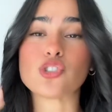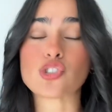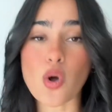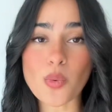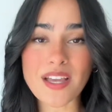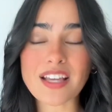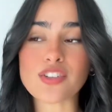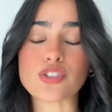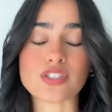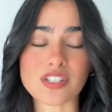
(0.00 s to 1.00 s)
showing
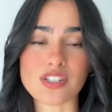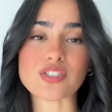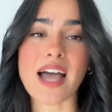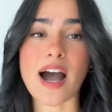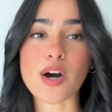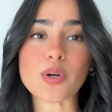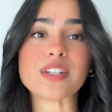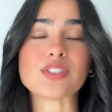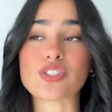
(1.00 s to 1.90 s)
your skills out